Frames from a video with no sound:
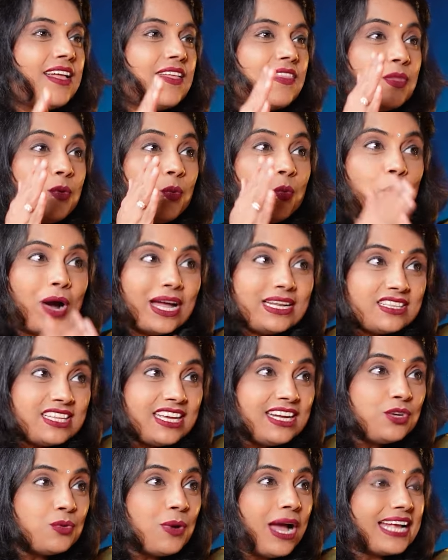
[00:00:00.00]
The one
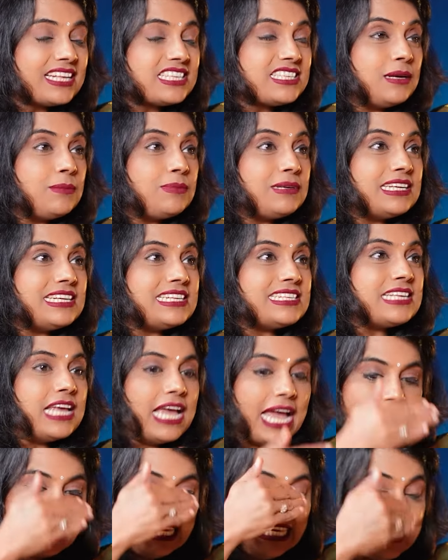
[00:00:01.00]
thing to accept is,
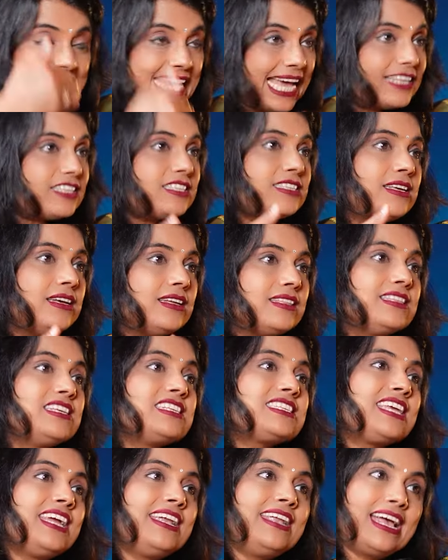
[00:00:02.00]
yes,
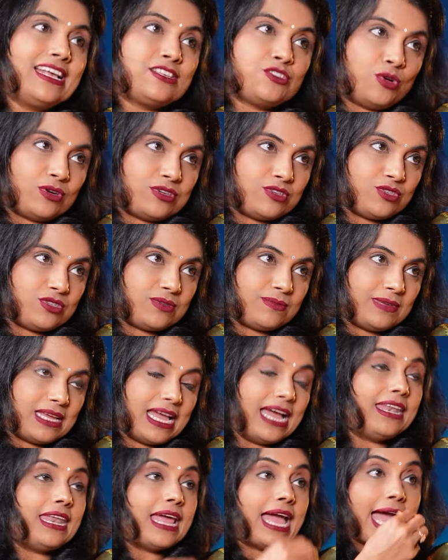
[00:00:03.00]
this kid has autism.
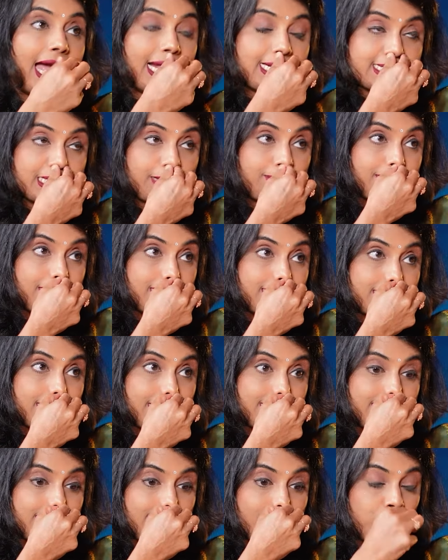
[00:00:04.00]
And acceptance,
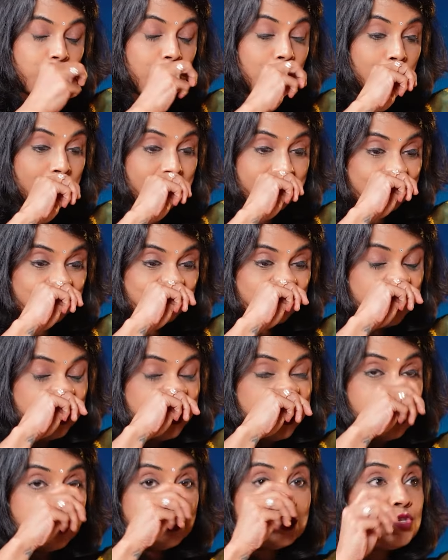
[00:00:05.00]
I think, will become
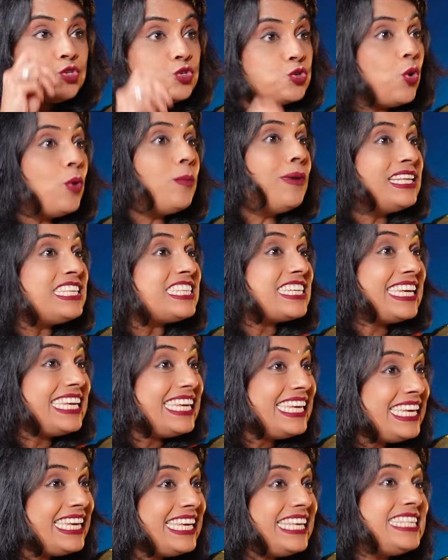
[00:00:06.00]
so much
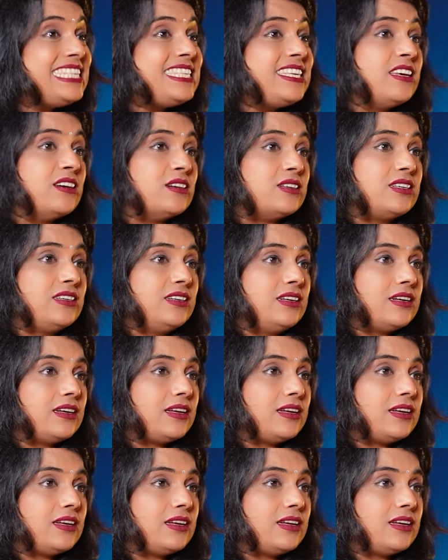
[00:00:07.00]
easier